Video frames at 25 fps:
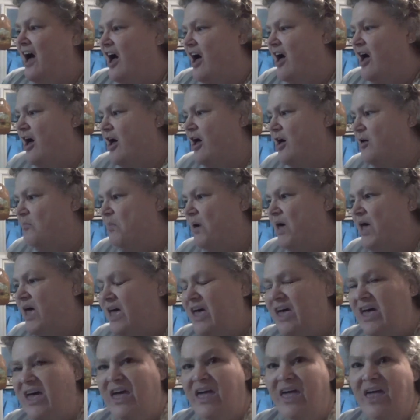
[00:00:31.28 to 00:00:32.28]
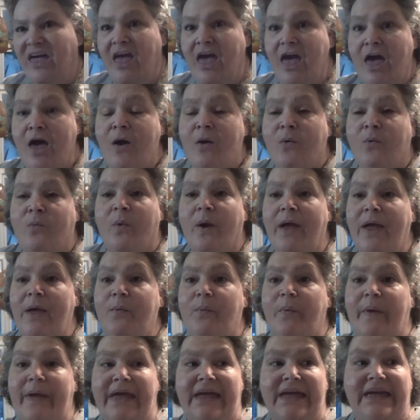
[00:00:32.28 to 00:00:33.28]
Um,
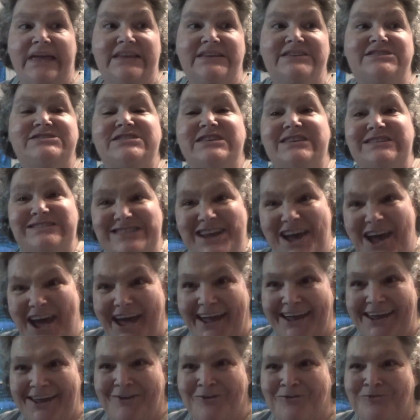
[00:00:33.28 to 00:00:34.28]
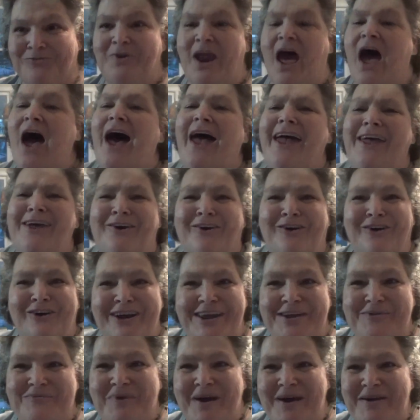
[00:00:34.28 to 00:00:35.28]
we went to town. Hey,
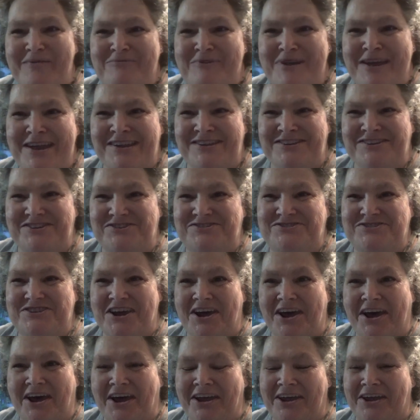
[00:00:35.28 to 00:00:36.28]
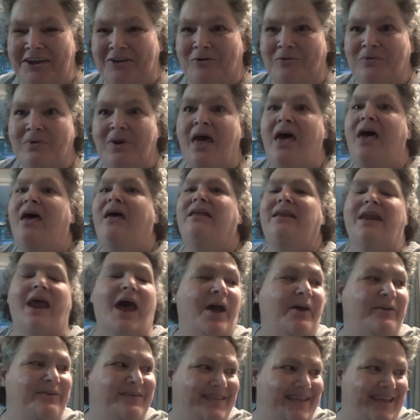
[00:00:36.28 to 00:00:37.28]
honey, we went to town.
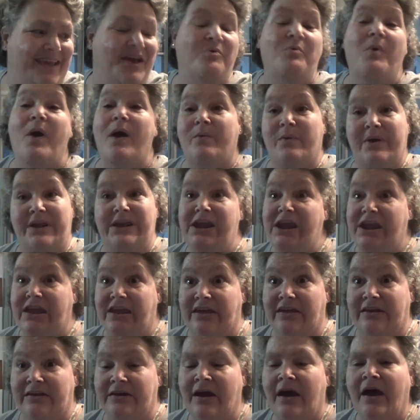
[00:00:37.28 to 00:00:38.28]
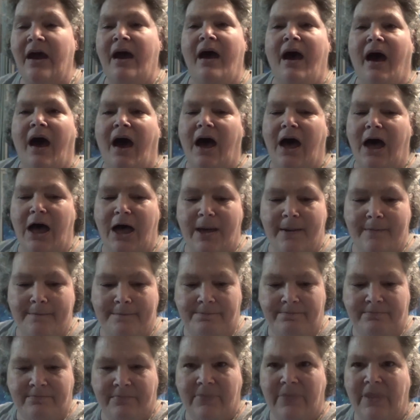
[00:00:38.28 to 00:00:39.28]
No, well, we did.
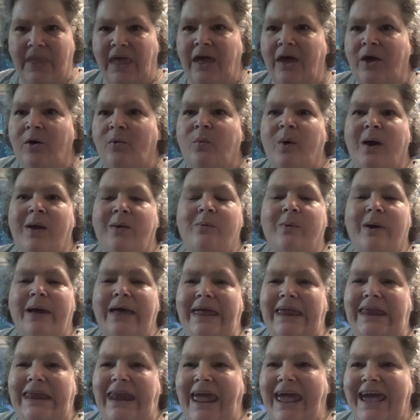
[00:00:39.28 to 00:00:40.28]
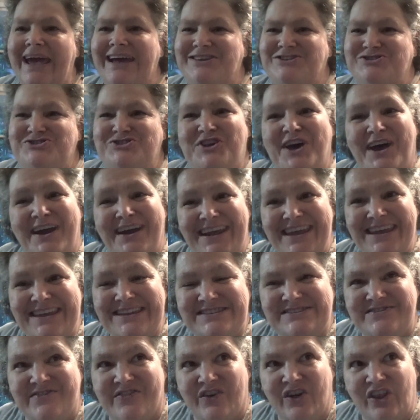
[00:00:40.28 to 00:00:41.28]
Um, we went and had
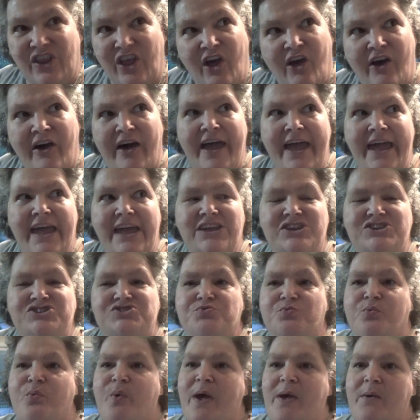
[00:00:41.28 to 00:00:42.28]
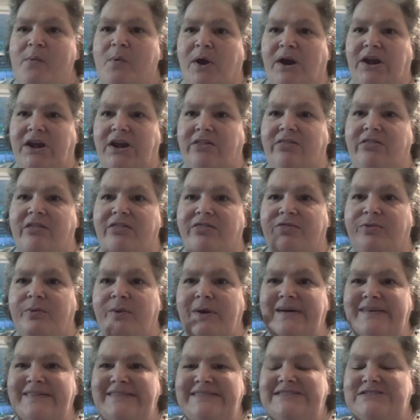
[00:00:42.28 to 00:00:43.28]
Chinese for lunch. We went to the
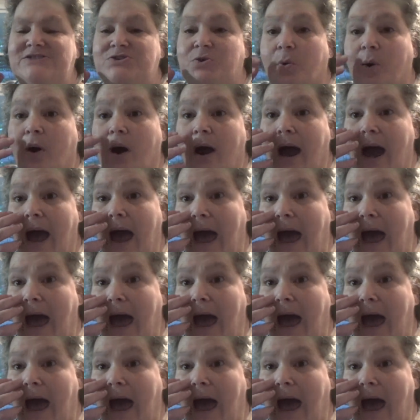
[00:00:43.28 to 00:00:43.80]
thrift store.